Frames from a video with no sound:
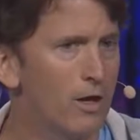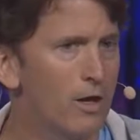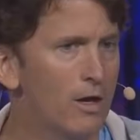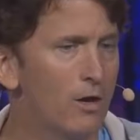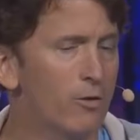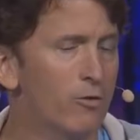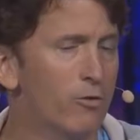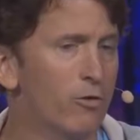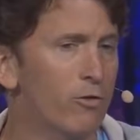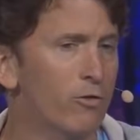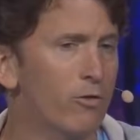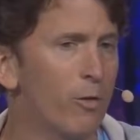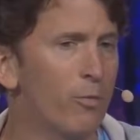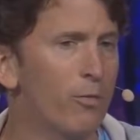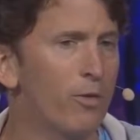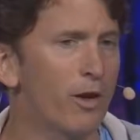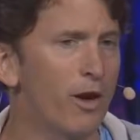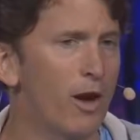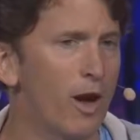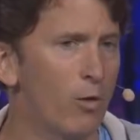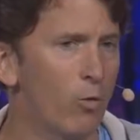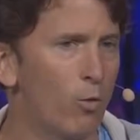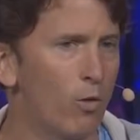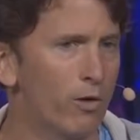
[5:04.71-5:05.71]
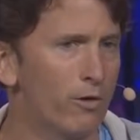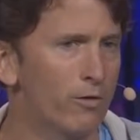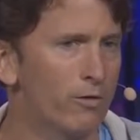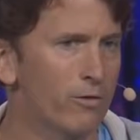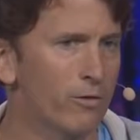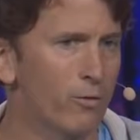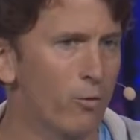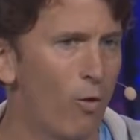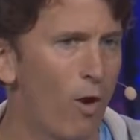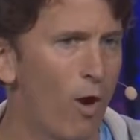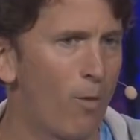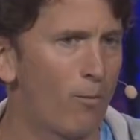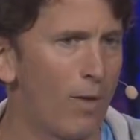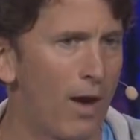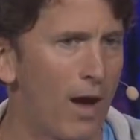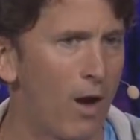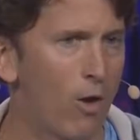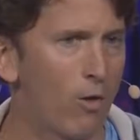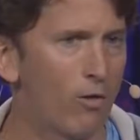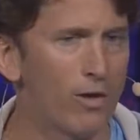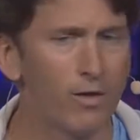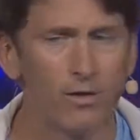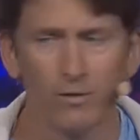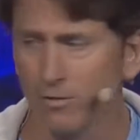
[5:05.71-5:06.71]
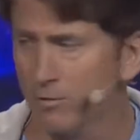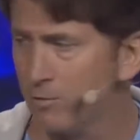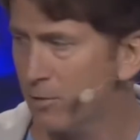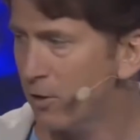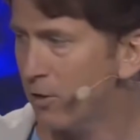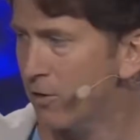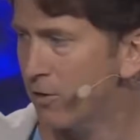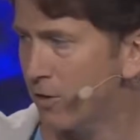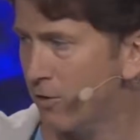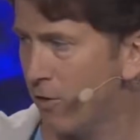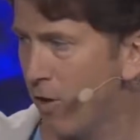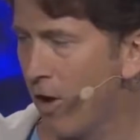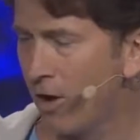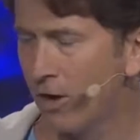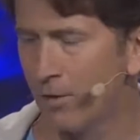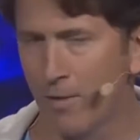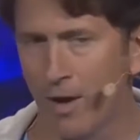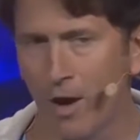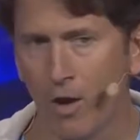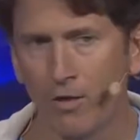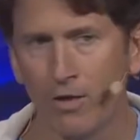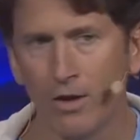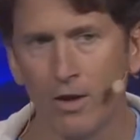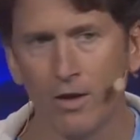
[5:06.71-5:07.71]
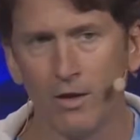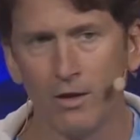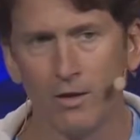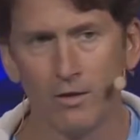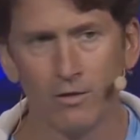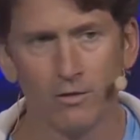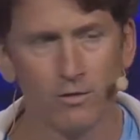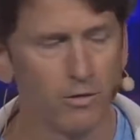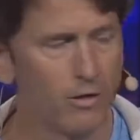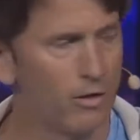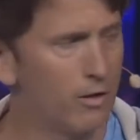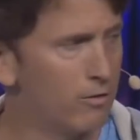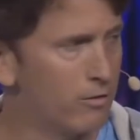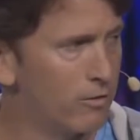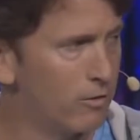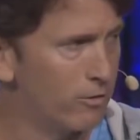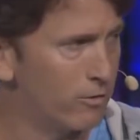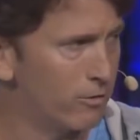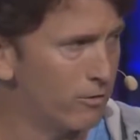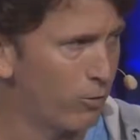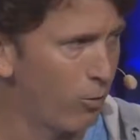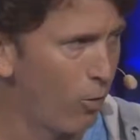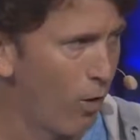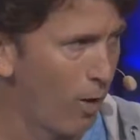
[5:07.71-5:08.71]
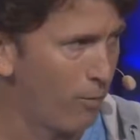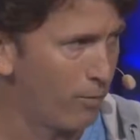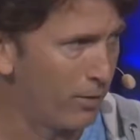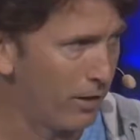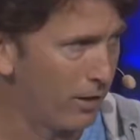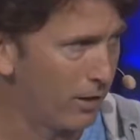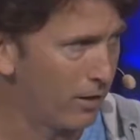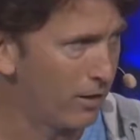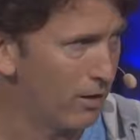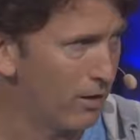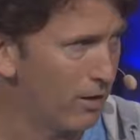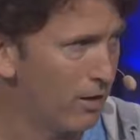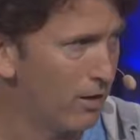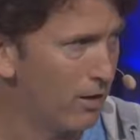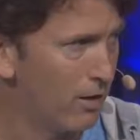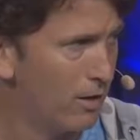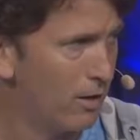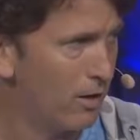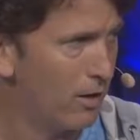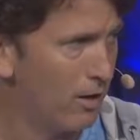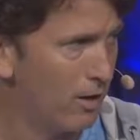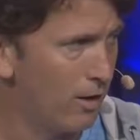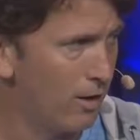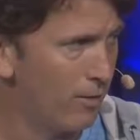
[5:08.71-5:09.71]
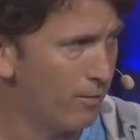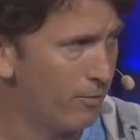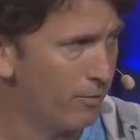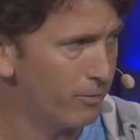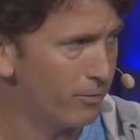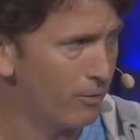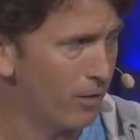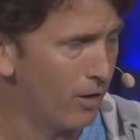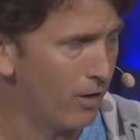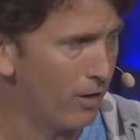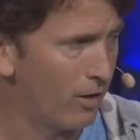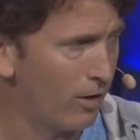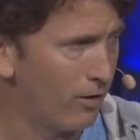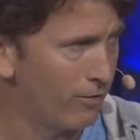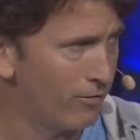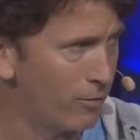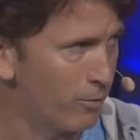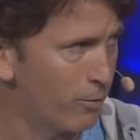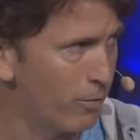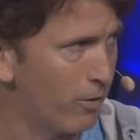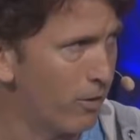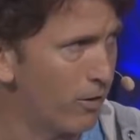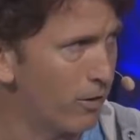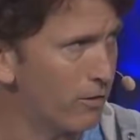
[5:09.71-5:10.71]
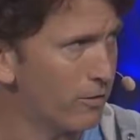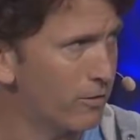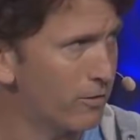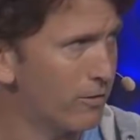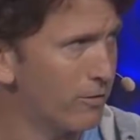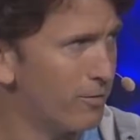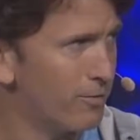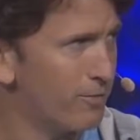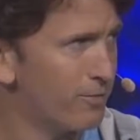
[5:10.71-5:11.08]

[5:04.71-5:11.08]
Is there something I want to swap out? And that's something good to talk about is the swapping of the perks.